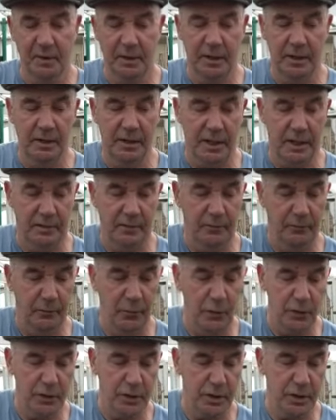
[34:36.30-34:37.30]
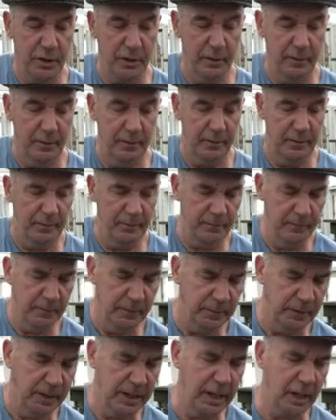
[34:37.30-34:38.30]
and then first
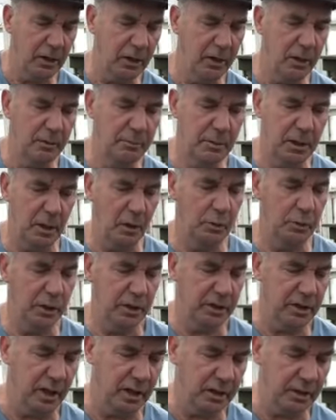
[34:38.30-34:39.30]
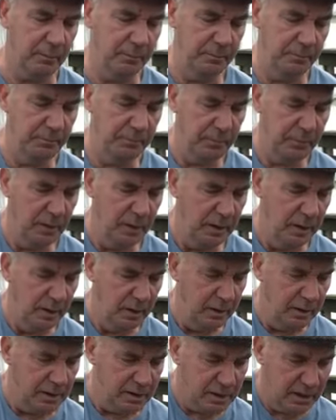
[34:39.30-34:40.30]
get on them now and attack them.
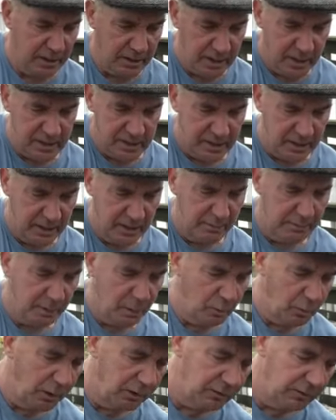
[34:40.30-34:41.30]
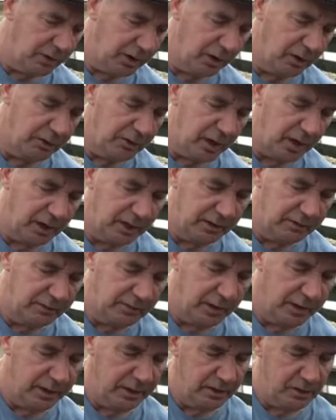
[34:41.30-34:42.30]
There's a little bit of whitefly on that leaf
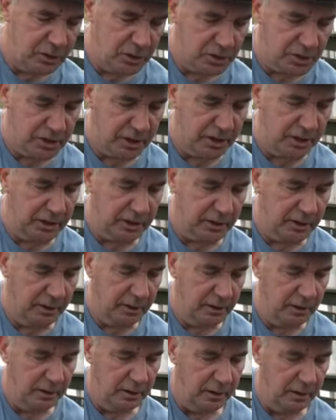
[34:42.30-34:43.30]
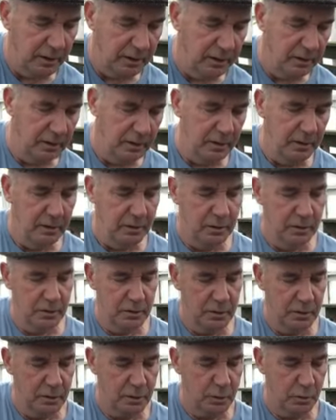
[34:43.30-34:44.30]
there, you can just see it.
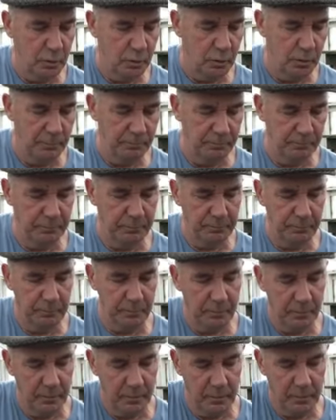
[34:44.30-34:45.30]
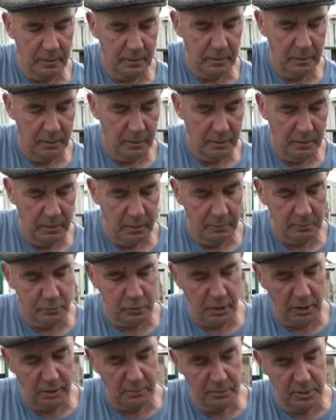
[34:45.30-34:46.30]
So,
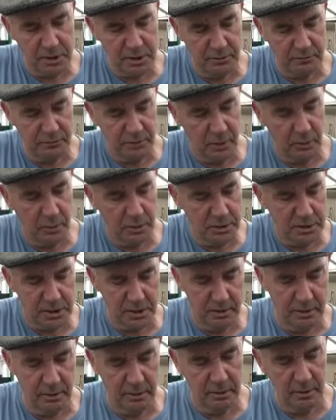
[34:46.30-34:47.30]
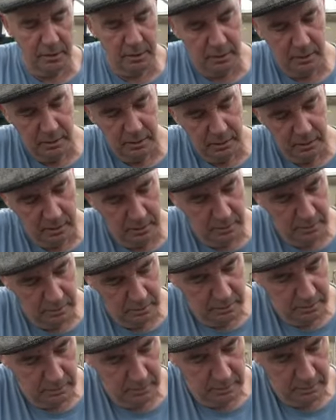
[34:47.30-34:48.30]
trying to miss the flowers
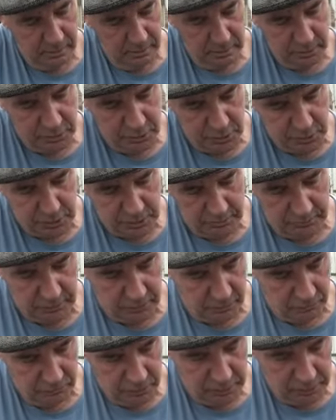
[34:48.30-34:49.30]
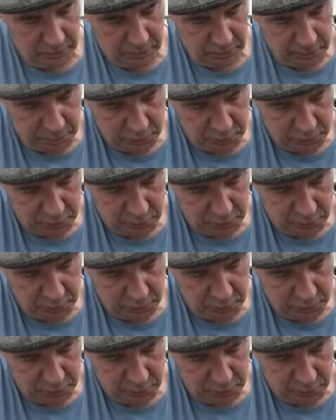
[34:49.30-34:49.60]
and just give it a really good